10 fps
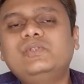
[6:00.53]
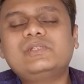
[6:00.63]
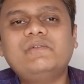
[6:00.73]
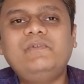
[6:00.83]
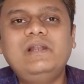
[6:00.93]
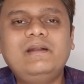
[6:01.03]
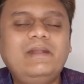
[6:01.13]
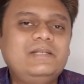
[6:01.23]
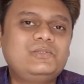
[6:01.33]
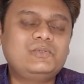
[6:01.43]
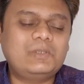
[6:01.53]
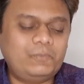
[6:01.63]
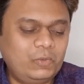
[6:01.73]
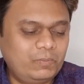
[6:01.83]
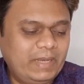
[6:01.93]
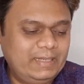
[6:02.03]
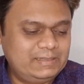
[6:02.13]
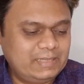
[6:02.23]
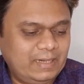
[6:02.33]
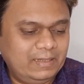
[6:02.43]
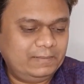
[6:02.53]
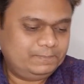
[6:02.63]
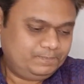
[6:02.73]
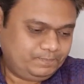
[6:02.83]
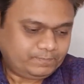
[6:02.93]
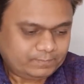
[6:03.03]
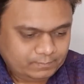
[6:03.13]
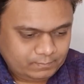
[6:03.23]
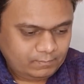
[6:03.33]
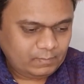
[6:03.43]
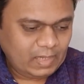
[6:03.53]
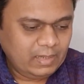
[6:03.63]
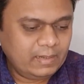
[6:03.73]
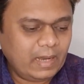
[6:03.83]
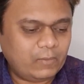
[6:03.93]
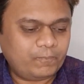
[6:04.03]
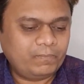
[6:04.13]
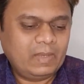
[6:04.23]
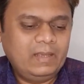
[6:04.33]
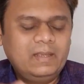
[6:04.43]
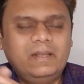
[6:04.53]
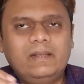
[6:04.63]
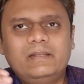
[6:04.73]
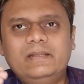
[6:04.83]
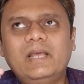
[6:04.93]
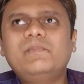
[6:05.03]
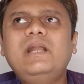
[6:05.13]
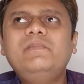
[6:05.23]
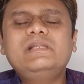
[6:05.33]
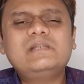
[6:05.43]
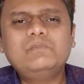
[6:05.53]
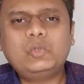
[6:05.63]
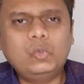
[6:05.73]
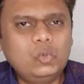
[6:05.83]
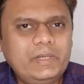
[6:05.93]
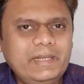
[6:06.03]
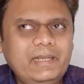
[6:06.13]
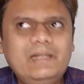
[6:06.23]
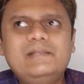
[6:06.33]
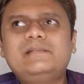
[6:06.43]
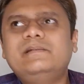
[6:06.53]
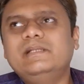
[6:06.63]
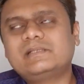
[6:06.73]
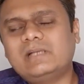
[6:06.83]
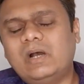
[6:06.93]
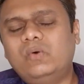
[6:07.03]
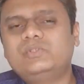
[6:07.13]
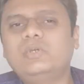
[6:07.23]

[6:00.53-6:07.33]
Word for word: those affiliate links to support my channel. Now, there might be some cool deals, discounts